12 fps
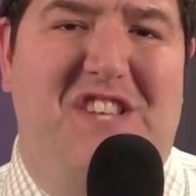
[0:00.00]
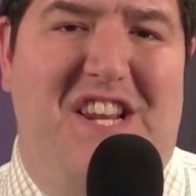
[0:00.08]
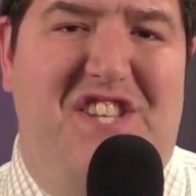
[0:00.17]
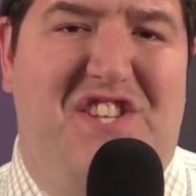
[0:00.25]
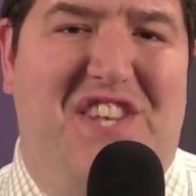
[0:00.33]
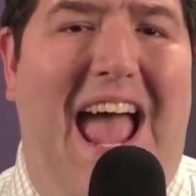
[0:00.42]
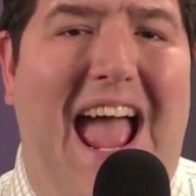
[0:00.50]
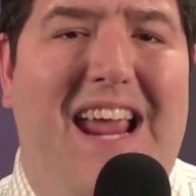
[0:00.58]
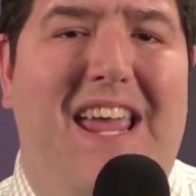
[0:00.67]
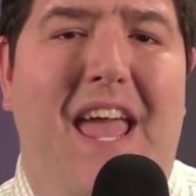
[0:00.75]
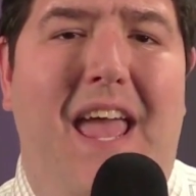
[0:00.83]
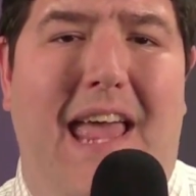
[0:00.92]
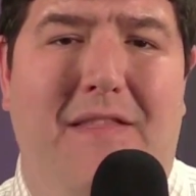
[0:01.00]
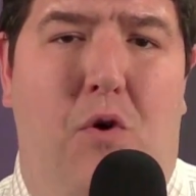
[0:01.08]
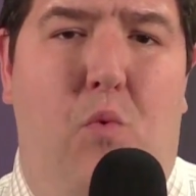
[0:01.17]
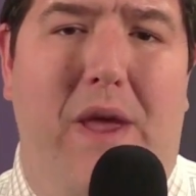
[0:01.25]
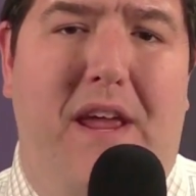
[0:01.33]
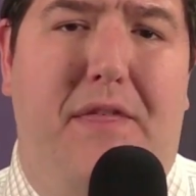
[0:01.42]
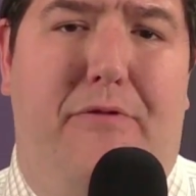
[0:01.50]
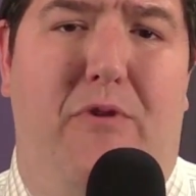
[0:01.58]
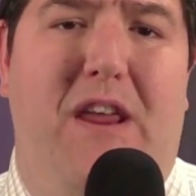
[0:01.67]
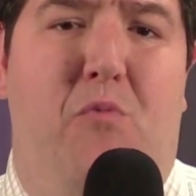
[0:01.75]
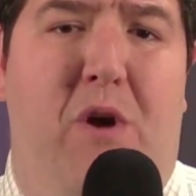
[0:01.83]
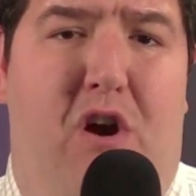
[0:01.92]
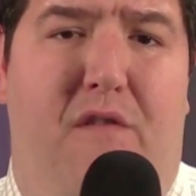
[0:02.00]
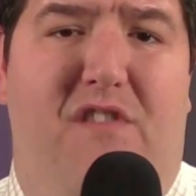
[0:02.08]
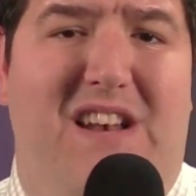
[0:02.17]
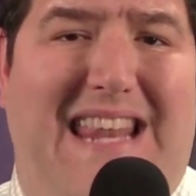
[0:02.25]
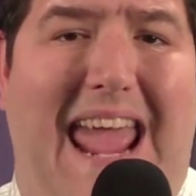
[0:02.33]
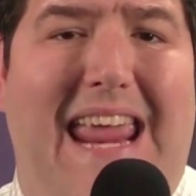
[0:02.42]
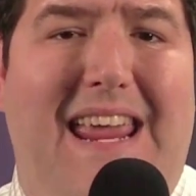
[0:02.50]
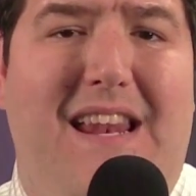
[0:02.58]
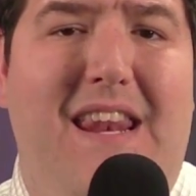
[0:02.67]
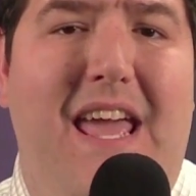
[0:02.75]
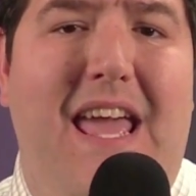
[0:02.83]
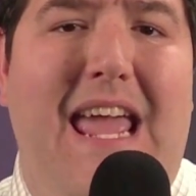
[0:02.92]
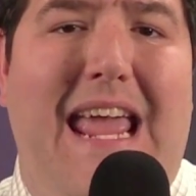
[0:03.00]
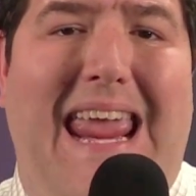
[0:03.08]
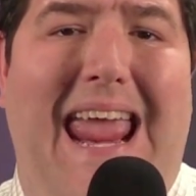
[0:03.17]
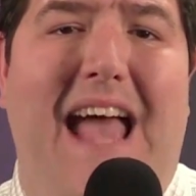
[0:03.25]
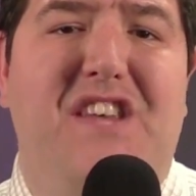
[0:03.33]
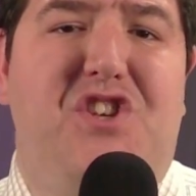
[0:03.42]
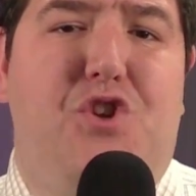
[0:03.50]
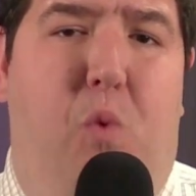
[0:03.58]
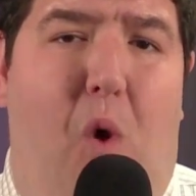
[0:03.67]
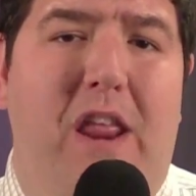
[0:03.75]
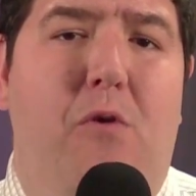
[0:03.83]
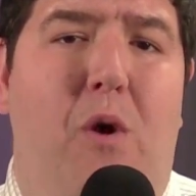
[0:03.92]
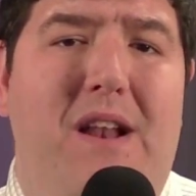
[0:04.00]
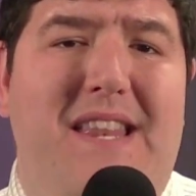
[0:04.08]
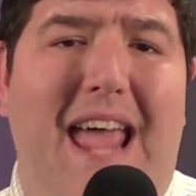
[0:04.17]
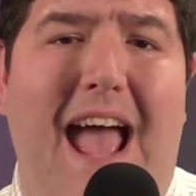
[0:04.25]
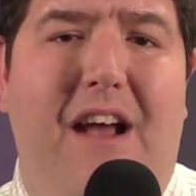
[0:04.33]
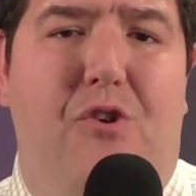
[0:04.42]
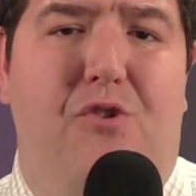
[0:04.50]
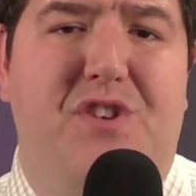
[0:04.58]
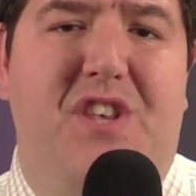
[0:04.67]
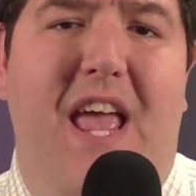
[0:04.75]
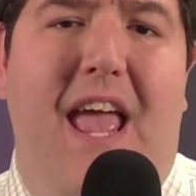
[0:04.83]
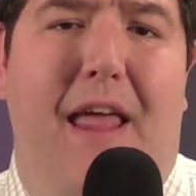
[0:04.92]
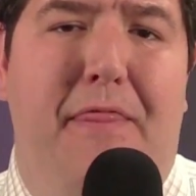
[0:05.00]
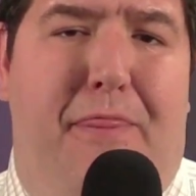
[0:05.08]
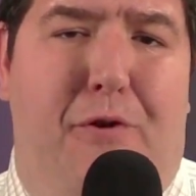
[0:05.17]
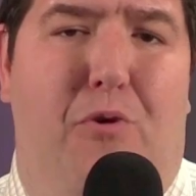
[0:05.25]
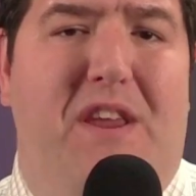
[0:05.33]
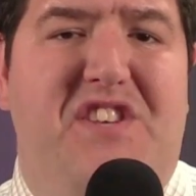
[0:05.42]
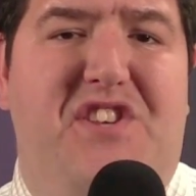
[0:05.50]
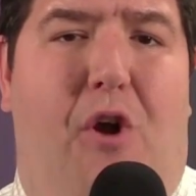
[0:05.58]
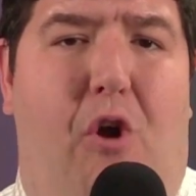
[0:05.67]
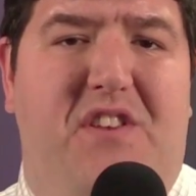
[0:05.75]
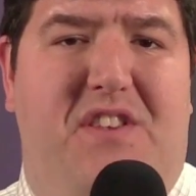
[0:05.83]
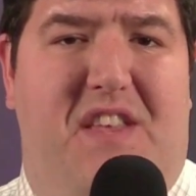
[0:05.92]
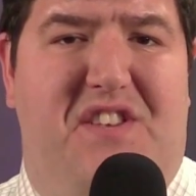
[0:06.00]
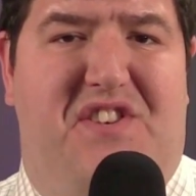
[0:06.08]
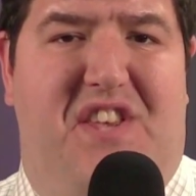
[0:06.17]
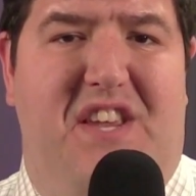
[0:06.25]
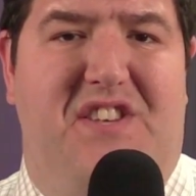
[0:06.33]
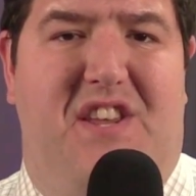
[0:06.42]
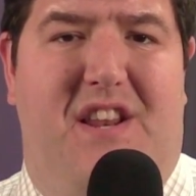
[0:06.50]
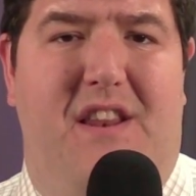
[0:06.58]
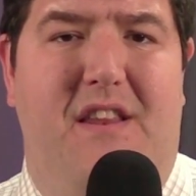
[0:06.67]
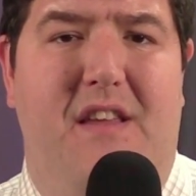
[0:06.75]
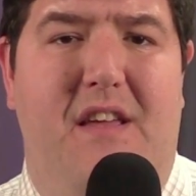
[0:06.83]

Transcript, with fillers: and a sack in the Week 3 win over Dayton. He has 21 tackles in 3 starts this season.